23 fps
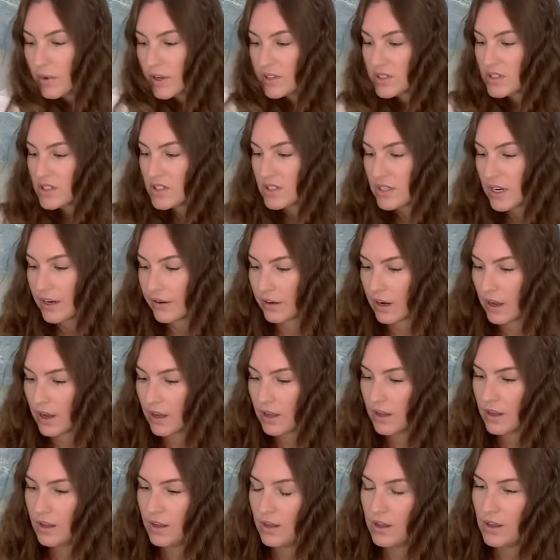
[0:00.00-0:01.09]
monstera.
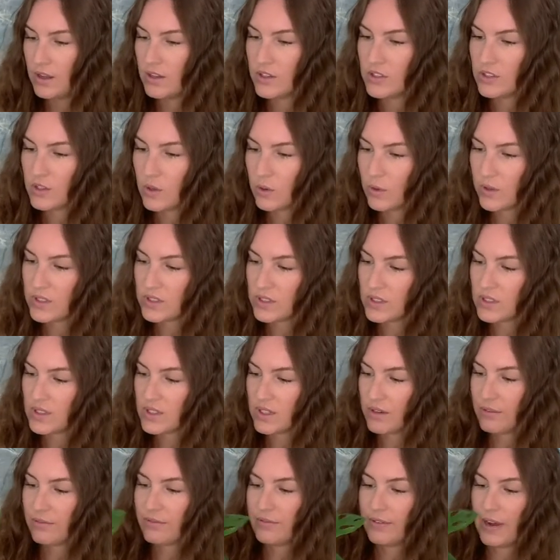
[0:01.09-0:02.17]
So this is
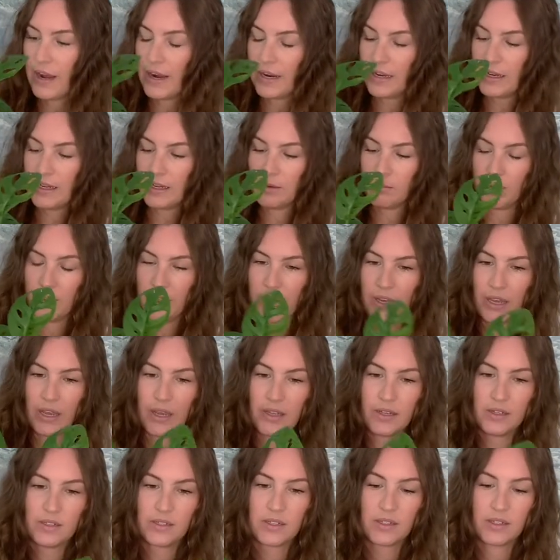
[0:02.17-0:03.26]
a vining
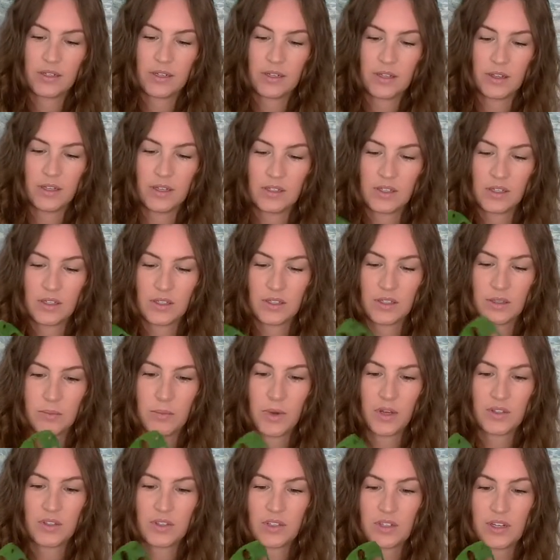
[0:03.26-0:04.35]
plant. This is the
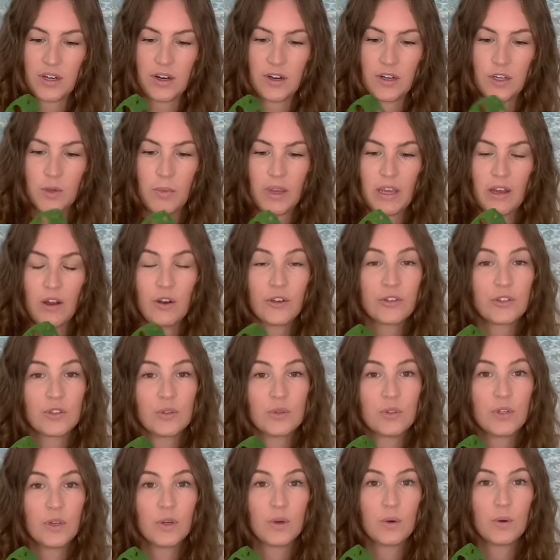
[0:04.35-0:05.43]
monstera. You may also
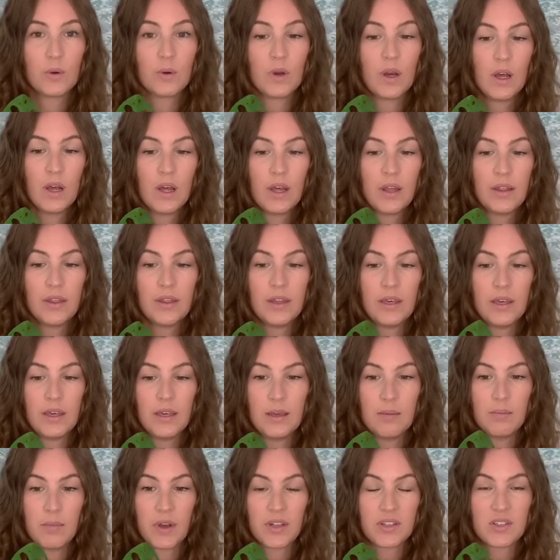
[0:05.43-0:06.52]
know
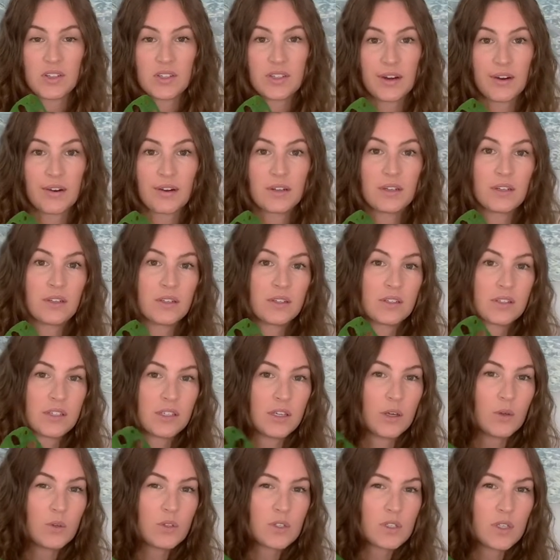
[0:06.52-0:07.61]
the Monstera
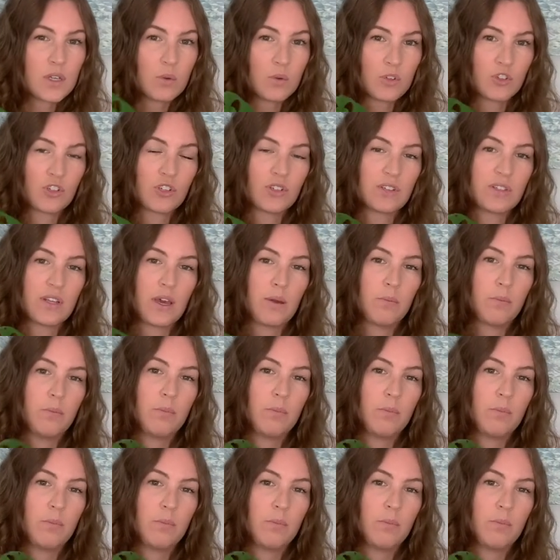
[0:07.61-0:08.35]
deliciosa, which is that